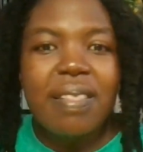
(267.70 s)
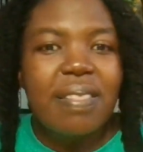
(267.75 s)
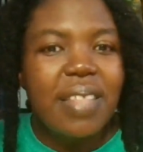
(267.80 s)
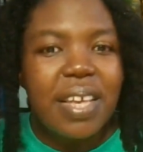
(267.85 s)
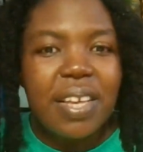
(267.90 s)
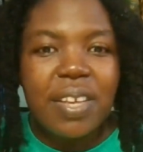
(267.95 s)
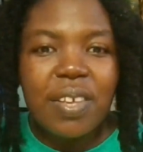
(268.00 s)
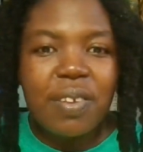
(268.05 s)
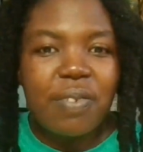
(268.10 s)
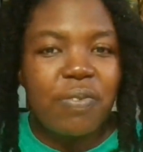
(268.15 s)

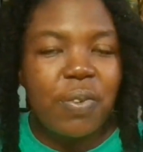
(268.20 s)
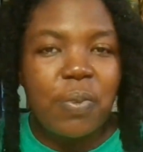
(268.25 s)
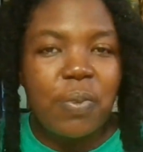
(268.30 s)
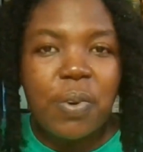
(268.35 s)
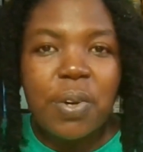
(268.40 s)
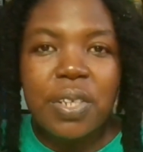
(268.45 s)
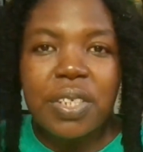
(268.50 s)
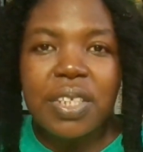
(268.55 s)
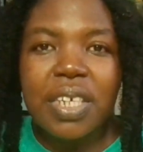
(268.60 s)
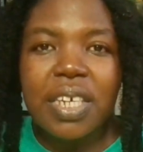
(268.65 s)
Thank you for
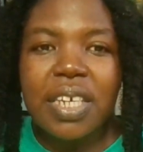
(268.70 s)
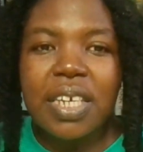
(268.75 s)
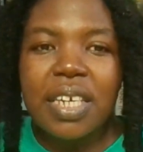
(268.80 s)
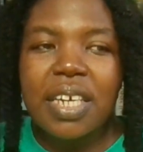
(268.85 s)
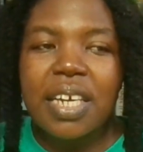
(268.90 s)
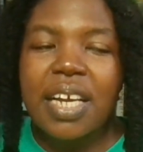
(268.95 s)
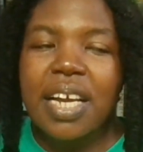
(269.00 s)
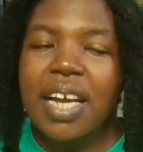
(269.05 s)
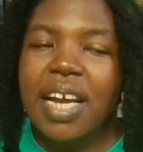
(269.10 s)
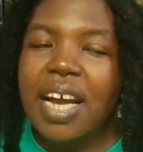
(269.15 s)

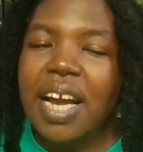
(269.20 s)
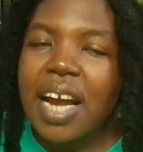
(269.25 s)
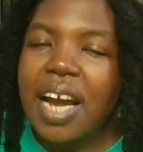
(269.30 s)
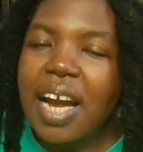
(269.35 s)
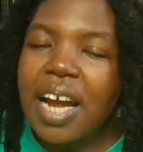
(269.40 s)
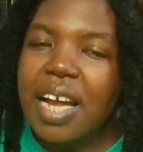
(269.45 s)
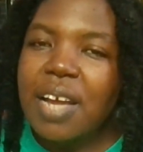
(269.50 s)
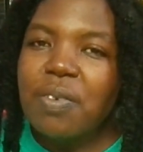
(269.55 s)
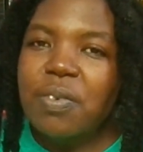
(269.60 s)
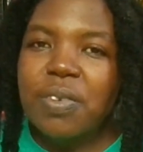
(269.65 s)
watching.
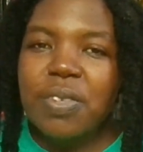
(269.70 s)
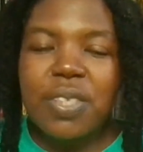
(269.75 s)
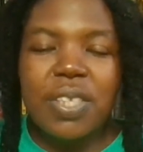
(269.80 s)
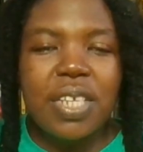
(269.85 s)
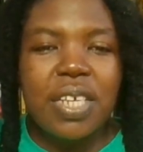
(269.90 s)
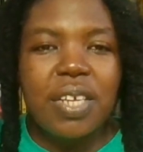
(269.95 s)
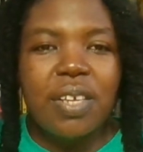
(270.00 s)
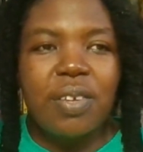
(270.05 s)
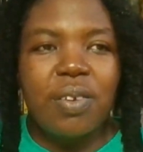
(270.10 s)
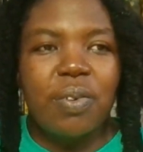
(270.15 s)
I will
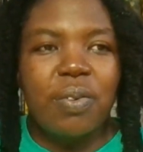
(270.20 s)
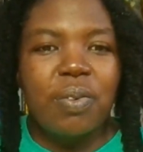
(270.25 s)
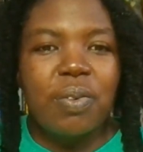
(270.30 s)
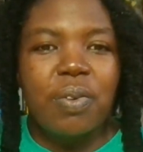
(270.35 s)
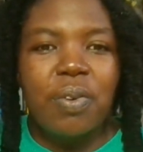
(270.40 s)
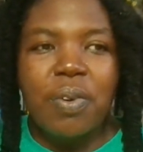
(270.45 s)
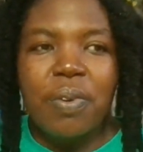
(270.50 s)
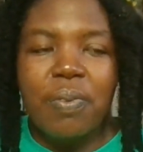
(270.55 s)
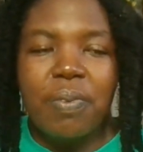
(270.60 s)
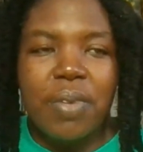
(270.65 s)
see you
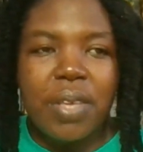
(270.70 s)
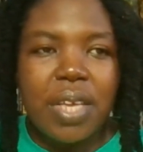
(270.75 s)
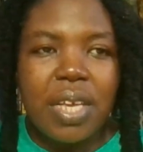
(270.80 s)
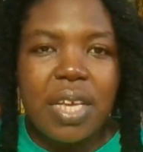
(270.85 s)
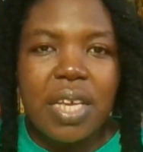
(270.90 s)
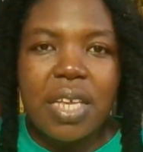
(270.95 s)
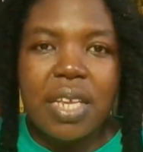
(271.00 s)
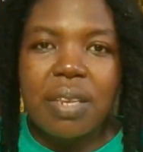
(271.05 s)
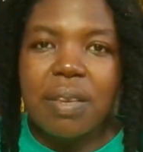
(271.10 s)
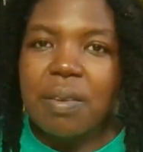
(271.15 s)

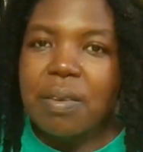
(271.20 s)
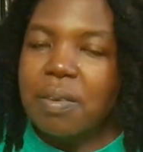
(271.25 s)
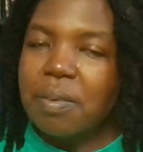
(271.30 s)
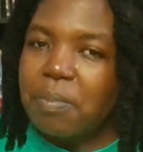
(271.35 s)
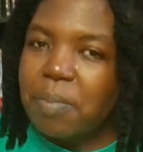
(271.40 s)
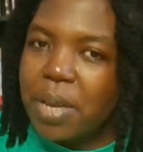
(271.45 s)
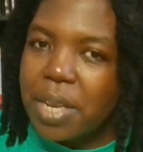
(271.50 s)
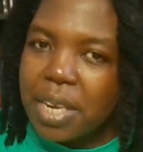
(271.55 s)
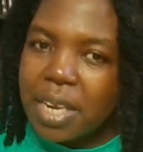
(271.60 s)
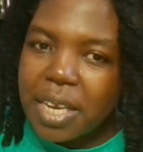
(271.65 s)
in
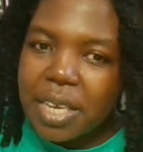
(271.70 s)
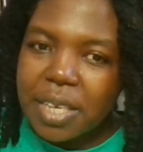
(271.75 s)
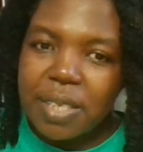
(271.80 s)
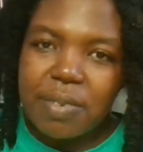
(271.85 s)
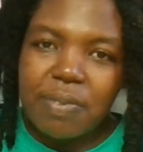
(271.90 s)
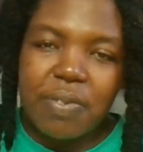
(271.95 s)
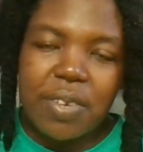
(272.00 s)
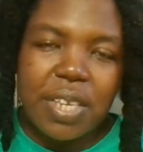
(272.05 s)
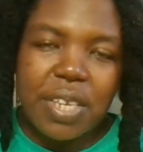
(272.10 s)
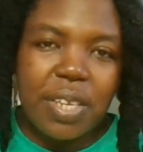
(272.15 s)
my
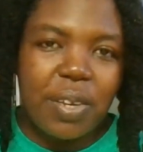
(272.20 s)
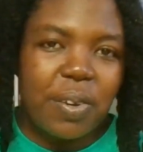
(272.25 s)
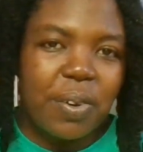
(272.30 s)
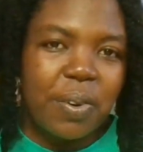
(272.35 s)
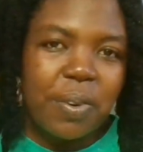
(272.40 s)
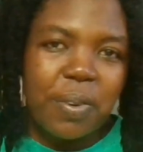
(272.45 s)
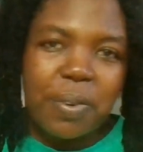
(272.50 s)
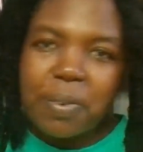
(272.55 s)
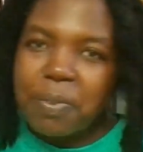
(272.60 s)
next video.